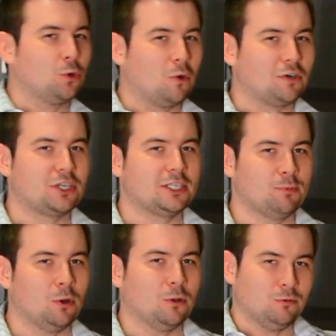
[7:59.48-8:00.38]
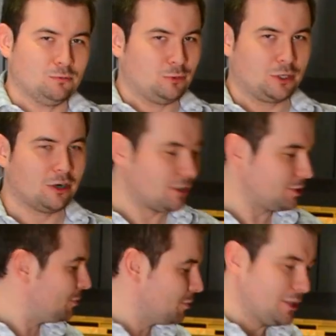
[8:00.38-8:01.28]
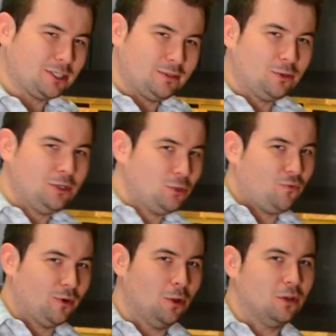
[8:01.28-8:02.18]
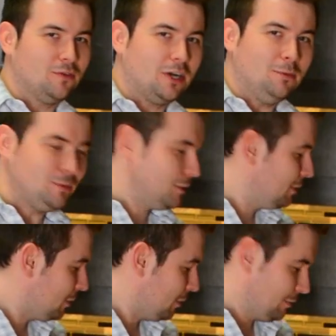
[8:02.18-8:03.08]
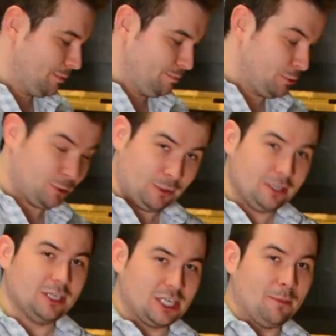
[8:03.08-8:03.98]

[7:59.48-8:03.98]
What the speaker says: oversized bowl regardless. You don't need to fill all of it up. Split this up